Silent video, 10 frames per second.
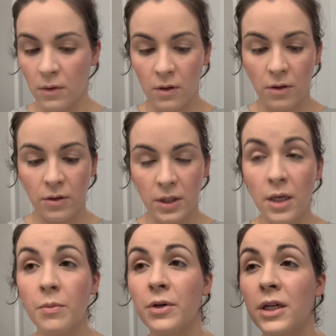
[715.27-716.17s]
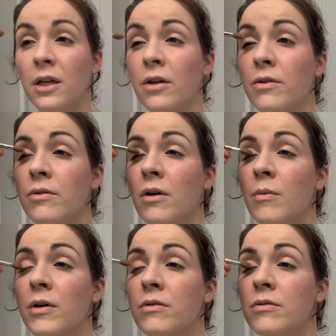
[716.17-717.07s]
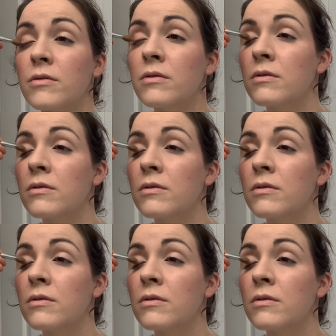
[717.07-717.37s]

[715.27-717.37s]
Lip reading: Looks like a pretty nude almost.